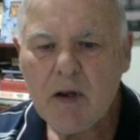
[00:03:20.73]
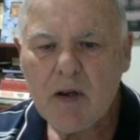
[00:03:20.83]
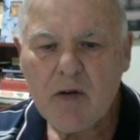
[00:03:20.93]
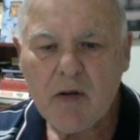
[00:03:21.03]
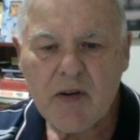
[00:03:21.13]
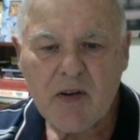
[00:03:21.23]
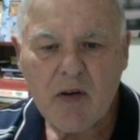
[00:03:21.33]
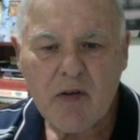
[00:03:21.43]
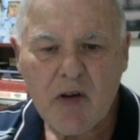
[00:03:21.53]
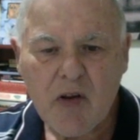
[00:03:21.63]
Knights go
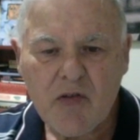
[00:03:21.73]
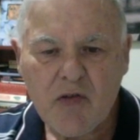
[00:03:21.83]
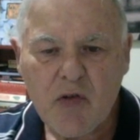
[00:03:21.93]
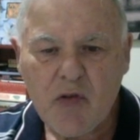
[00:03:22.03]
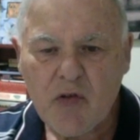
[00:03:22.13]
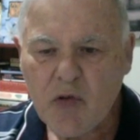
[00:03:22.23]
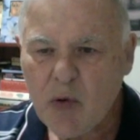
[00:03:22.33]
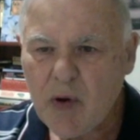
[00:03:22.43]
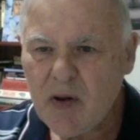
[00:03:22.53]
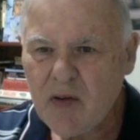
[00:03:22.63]
on those 2
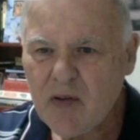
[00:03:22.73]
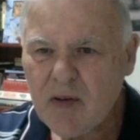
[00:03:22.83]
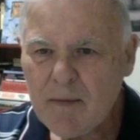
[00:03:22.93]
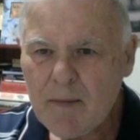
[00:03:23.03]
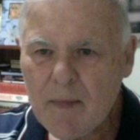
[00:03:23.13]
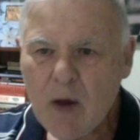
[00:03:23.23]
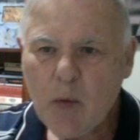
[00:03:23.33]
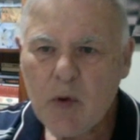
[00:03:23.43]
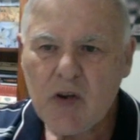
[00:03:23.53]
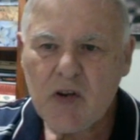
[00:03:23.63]
squares.
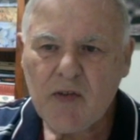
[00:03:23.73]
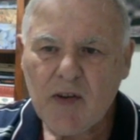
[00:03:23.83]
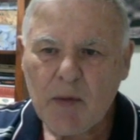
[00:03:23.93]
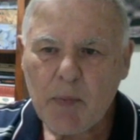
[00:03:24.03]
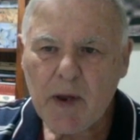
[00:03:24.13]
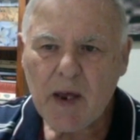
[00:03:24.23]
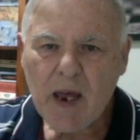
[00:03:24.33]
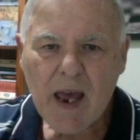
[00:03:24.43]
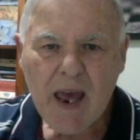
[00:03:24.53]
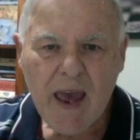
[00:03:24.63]
When you're developing,
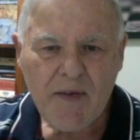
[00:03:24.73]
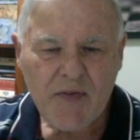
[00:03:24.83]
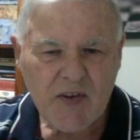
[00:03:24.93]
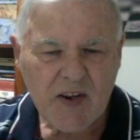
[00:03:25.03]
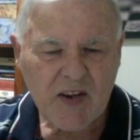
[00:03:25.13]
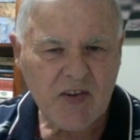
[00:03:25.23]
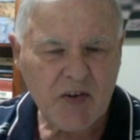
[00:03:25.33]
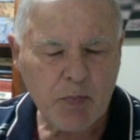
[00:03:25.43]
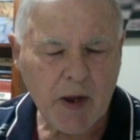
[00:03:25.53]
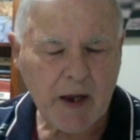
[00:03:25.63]
f6 is
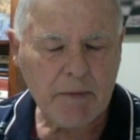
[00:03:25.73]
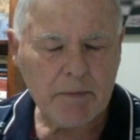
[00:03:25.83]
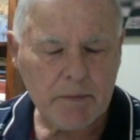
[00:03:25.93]
played.